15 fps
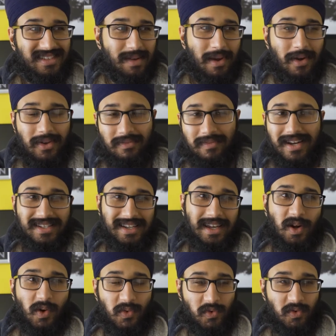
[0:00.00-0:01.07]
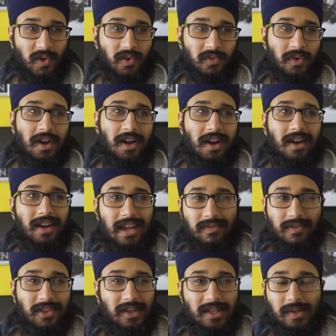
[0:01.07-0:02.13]
somehow he managed to get off the roof
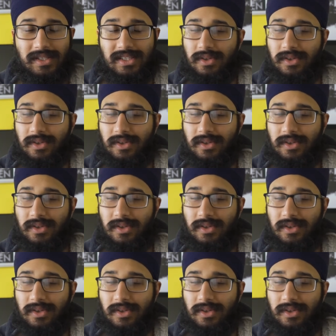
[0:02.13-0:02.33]
even though there was